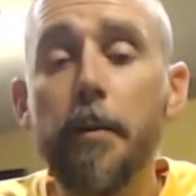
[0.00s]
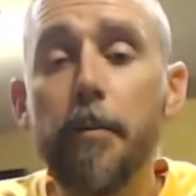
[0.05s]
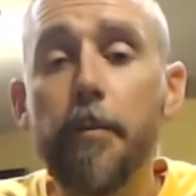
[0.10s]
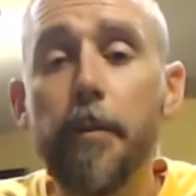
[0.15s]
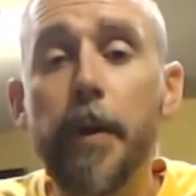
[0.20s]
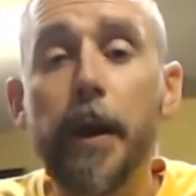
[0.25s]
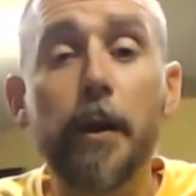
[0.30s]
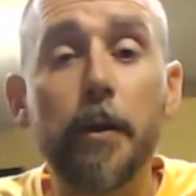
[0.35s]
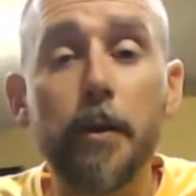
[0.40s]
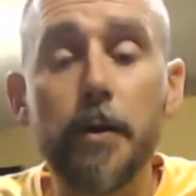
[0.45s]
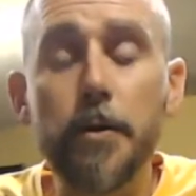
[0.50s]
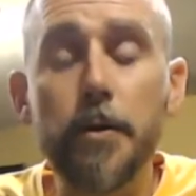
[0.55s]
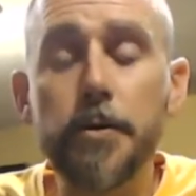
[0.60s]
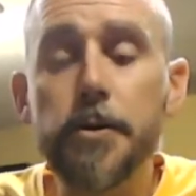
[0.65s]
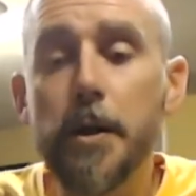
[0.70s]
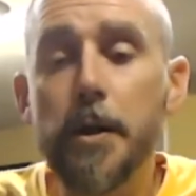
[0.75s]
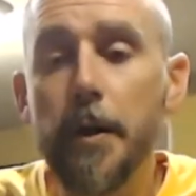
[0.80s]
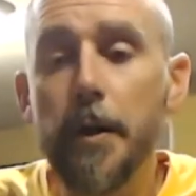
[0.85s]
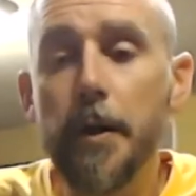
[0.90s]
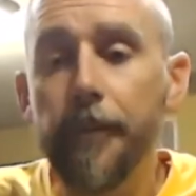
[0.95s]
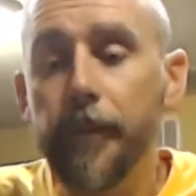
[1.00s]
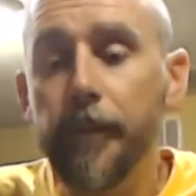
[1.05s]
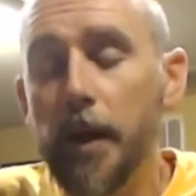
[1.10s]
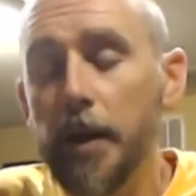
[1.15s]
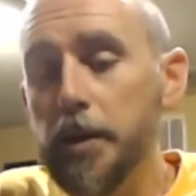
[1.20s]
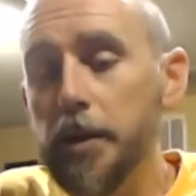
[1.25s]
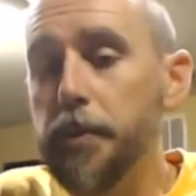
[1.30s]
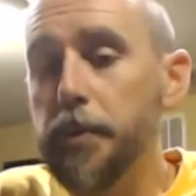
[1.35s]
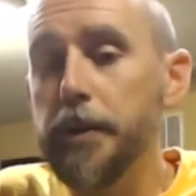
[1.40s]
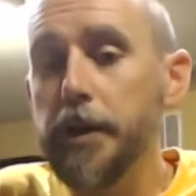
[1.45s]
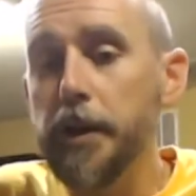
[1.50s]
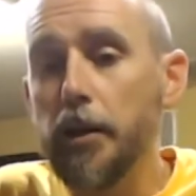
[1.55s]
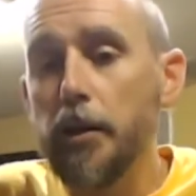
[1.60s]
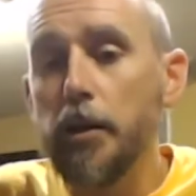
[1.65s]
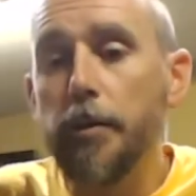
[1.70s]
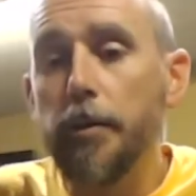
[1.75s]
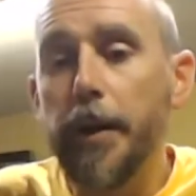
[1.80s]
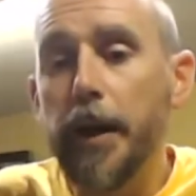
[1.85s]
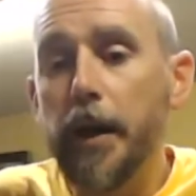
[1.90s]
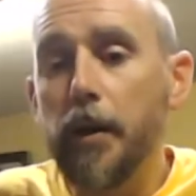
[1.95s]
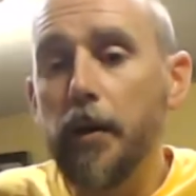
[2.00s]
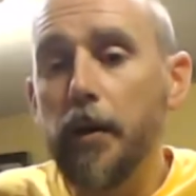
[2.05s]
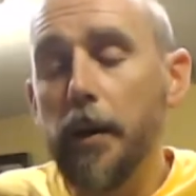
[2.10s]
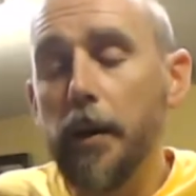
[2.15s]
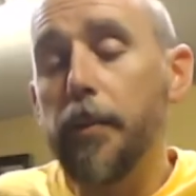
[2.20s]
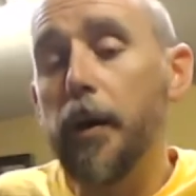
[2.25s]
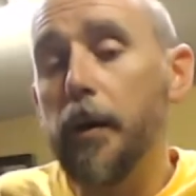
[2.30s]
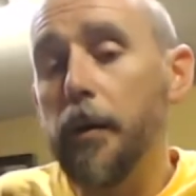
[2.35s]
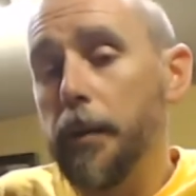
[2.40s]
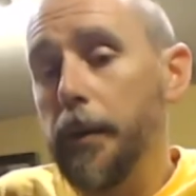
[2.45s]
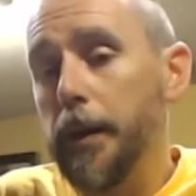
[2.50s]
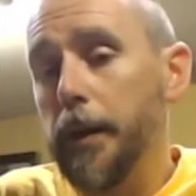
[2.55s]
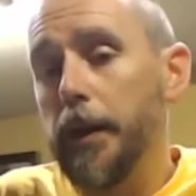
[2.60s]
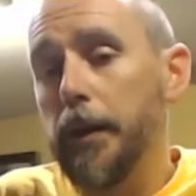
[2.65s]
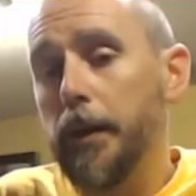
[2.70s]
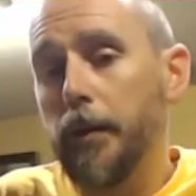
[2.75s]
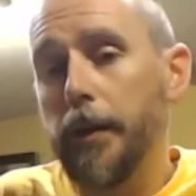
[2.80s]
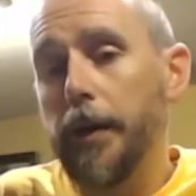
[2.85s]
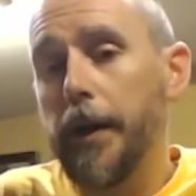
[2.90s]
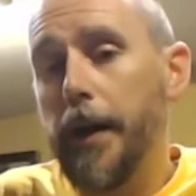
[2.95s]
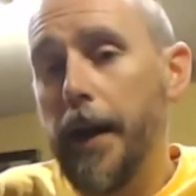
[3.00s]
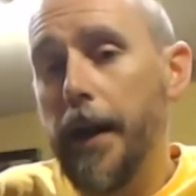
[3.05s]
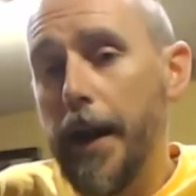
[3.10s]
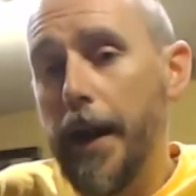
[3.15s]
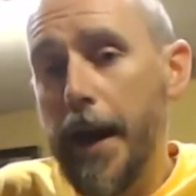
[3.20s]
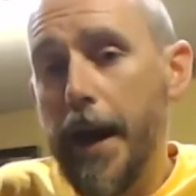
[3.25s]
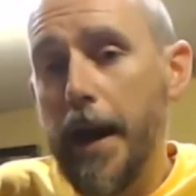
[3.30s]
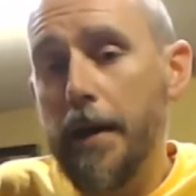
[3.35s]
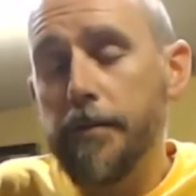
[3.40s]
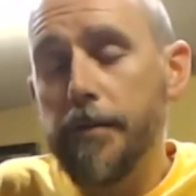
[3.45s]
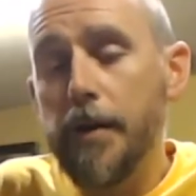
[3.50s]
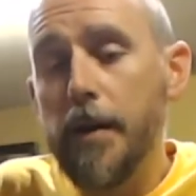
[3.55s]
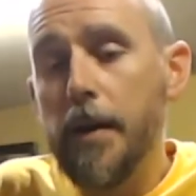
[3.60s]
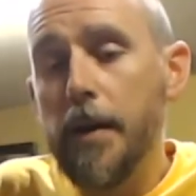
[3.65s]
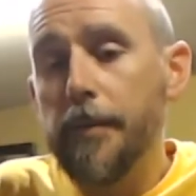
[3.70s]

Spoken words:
barrels. This particular barrel, I'm probably at 3.5.